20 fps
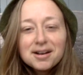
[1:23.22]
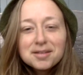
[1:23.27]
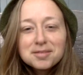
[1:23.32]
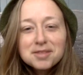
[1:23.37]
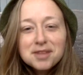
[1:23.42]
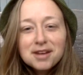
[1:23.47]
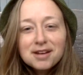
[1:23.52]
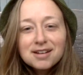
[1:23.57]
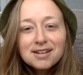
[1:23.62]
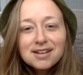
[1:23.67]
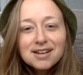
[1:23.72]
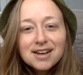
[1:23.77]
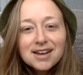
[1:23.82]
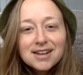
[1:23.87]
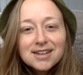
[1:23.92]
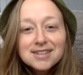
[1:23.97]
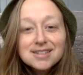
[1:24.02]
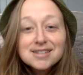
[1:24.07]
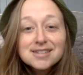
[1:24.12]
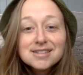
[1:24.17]
not
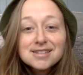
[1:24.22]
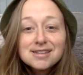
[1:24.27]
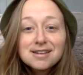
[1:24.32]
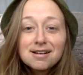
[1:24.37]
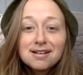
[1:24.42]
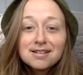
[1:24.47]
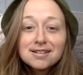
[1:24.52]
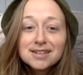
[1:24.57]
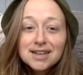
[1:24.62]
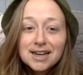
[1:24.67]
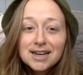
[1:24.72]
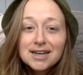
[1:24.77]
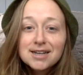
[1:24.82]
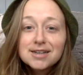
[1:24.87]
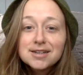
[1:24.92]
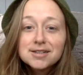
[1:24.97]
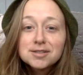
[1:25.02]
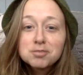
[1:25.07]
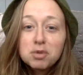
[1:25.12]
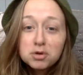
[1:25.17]
as young
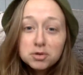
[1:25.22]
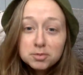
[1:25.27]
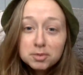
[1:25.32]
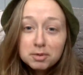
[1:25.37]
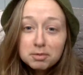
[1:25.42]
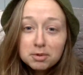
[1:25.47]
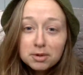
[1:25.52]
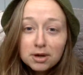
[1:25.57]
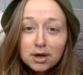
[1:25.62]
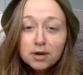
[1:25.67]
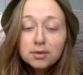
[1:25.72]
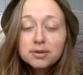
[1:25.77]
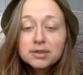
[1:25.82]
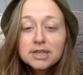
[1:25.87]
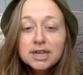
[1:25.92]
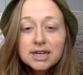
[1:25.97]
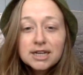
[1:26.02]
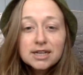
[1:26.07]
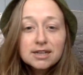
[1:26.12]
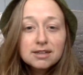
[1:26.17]
as most people are when
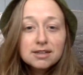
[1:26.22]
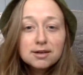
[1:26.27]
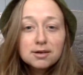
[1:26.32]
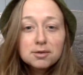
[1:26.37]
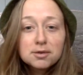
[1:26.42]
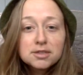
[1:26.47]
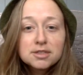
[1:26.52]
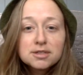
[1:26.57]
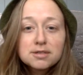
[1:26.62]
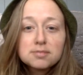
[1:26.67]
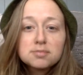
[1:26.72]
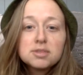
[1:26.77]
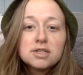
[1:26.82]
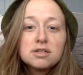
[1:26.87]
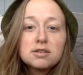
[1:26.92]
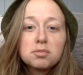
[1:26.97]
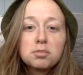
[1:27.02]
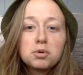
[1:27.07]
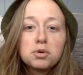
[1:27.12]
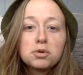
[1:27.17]
they get their wisdom
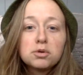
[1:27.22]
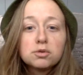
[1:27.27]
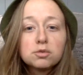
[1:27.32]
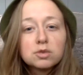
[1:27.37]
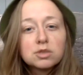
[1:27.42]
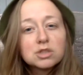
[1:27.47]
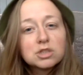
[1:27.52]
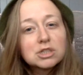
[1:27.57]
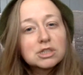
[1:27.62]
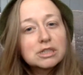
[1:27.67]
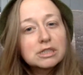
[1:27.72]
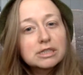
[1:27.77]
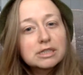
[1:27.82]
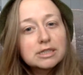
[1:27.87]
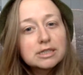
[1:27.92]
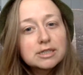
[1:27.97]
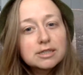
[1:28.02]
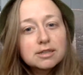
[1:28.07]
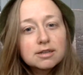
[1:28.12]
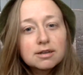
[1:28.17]
teeth pulled, which
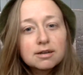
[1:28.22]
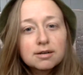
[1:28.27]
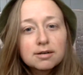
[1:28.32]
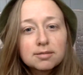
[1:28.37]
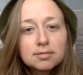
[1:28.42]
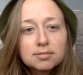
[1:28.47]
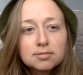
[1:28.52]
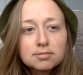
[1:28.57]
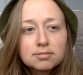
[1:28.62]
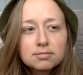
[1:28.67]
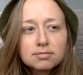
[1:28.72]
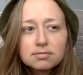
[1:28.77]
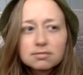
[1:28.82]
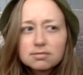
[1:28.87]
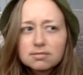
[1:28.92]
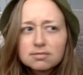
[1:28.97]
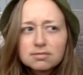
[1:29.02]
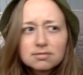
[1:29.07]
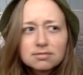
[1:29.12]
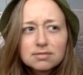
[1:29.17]
is um,
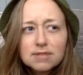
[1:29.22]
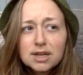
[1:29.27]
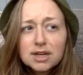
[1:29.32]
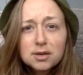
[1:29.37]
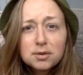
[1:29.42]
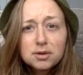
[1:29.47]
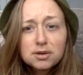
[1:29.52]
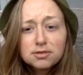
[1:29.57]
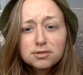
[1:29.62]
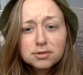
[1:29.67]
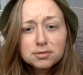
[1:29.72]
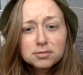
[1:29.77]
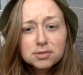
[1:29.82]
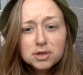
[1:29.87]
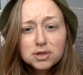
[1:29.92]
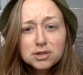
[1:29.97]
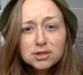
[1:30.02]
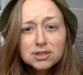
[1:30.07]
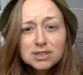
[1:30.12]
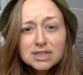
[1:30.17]
anywhere from
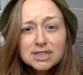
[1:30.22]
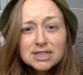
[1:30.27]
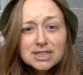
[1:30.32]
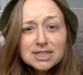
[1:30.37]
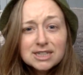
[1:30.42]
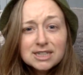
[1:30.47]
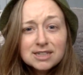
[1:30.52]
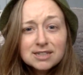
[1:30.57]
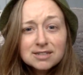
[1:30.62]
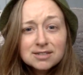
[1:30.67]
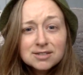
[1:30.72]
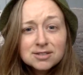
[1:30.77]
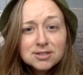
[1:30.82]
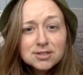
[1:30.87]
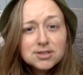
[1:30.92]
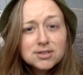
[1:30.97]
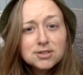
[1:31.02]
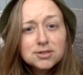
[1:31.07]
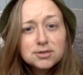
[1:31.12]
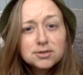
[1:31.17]
early
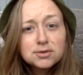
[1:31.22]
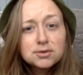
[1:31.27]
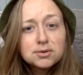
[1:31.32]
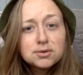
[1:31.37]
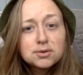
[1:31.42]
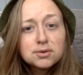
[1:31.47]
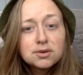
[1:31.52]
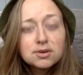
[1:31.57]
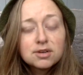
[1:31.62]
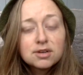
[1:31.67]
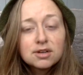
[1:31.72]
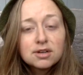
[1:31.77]
teens to,